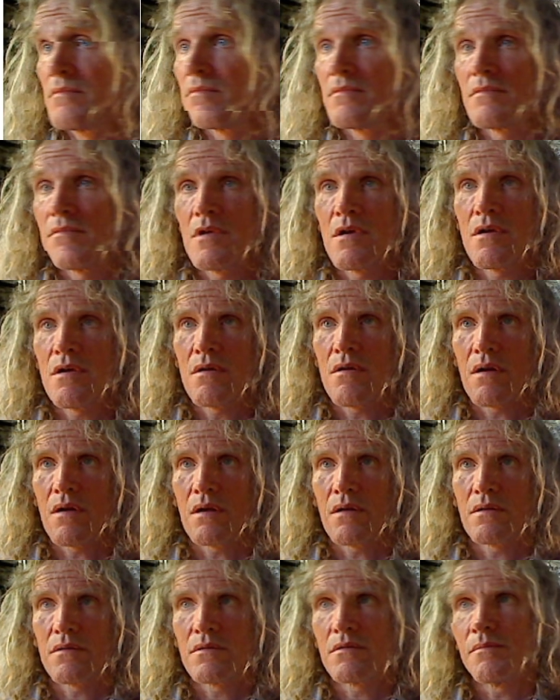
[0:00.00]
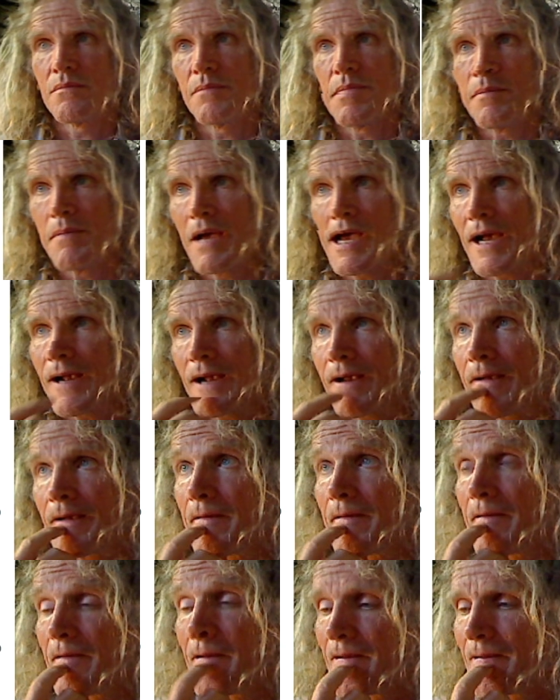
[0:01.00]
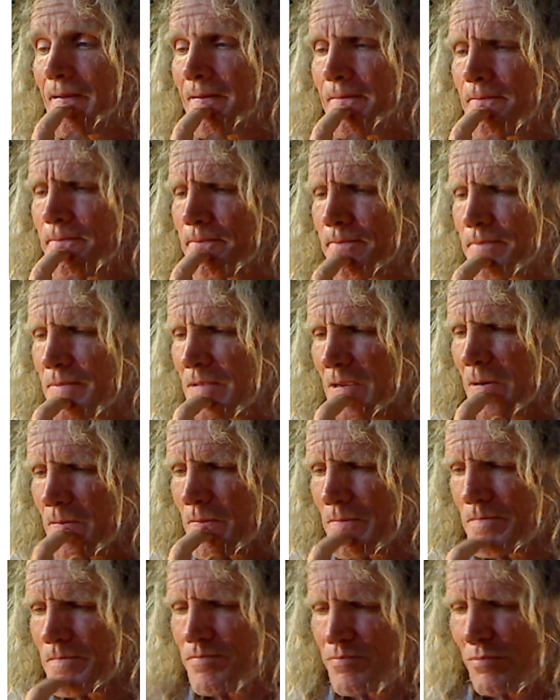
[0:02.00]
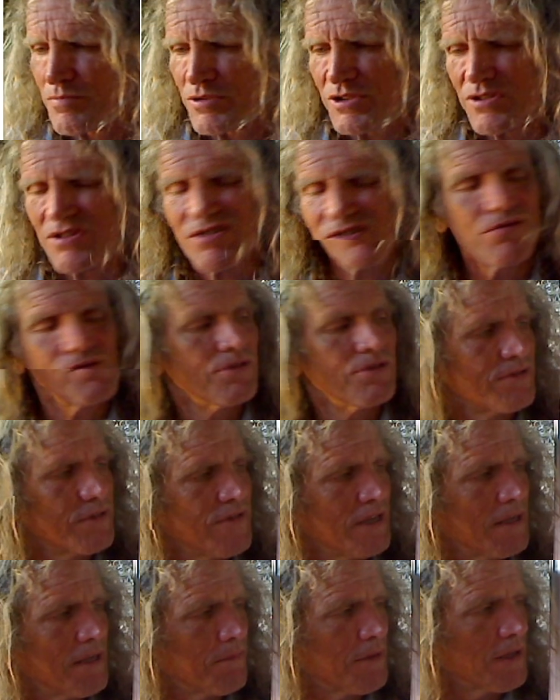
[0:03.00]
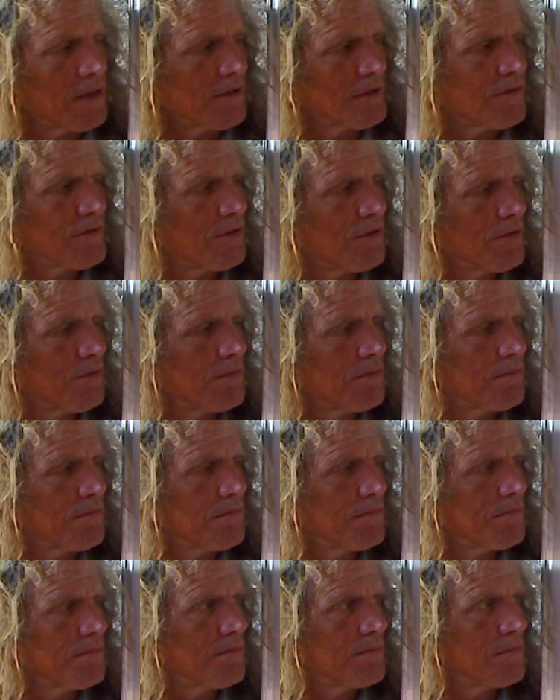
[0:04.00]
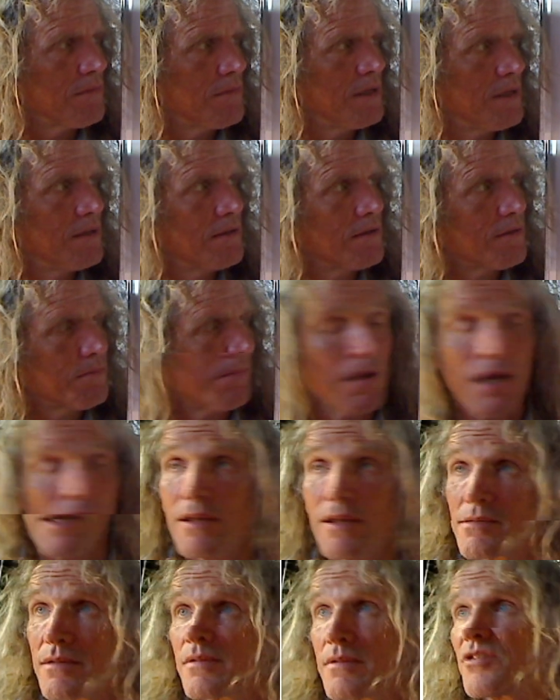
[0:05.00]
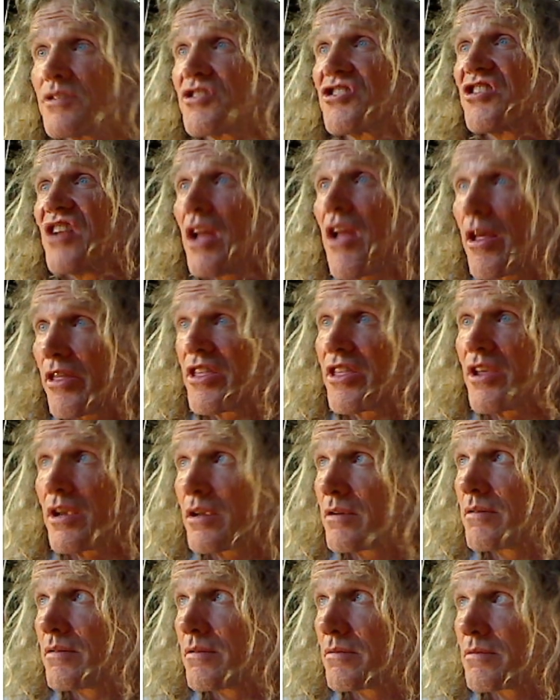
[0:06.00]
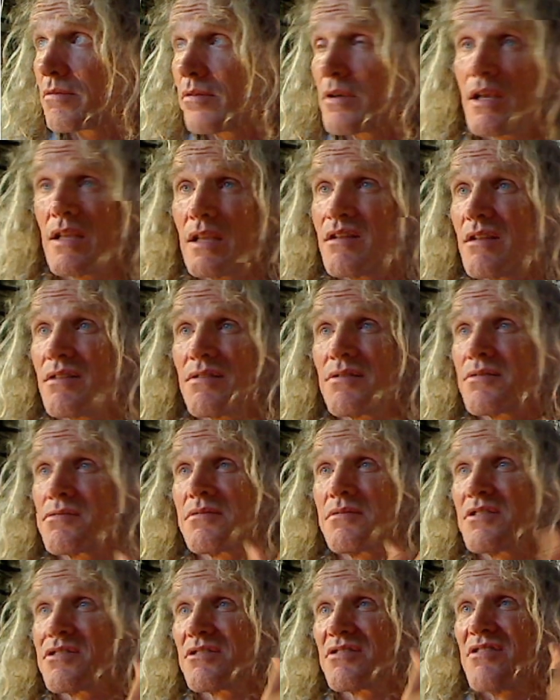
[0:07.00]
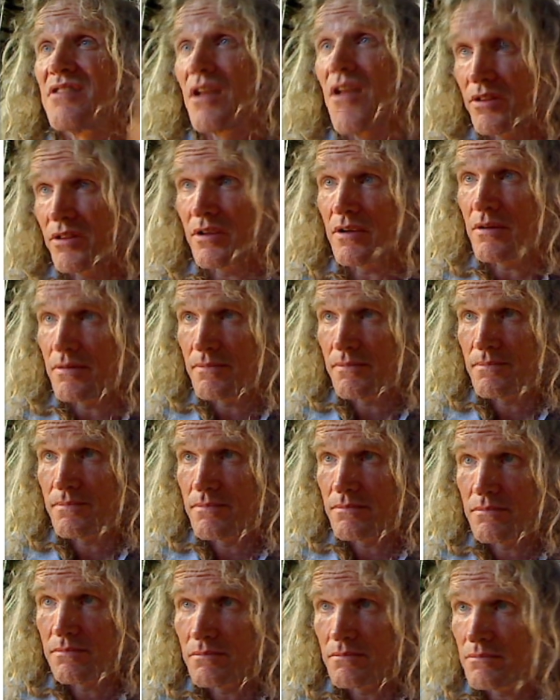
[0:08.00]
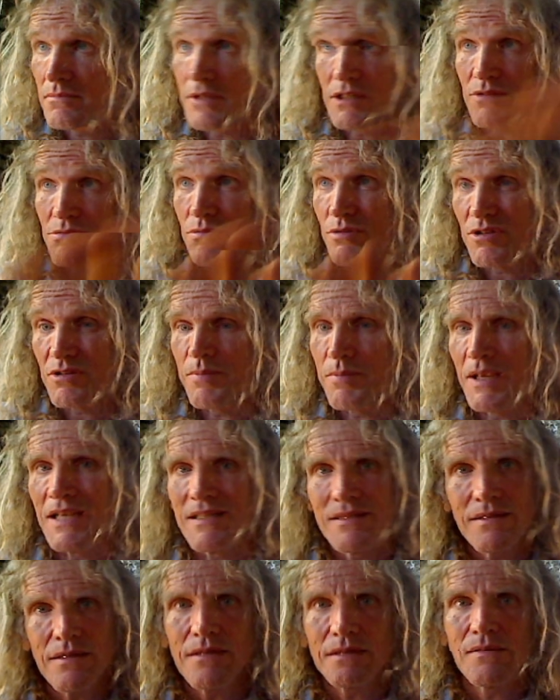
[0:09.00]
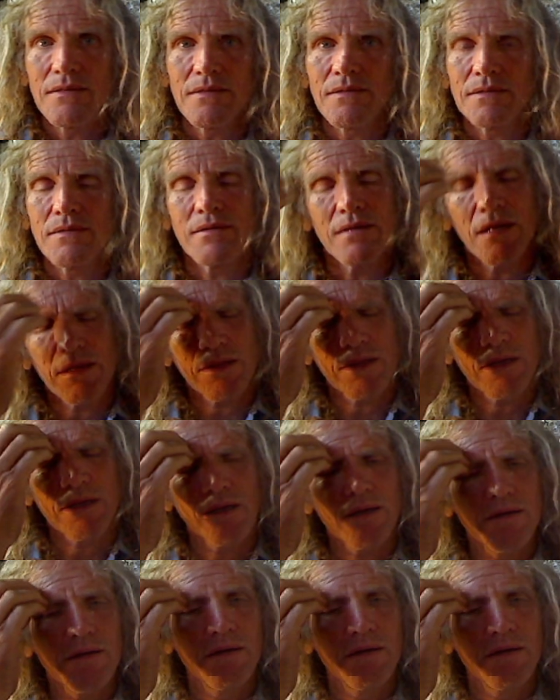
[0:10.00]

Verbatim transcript: Yeah, it should be back. So we'll just do the same thing. So in space, there's nothing. Okay, there's just nothing. That's what space is. It's nothing.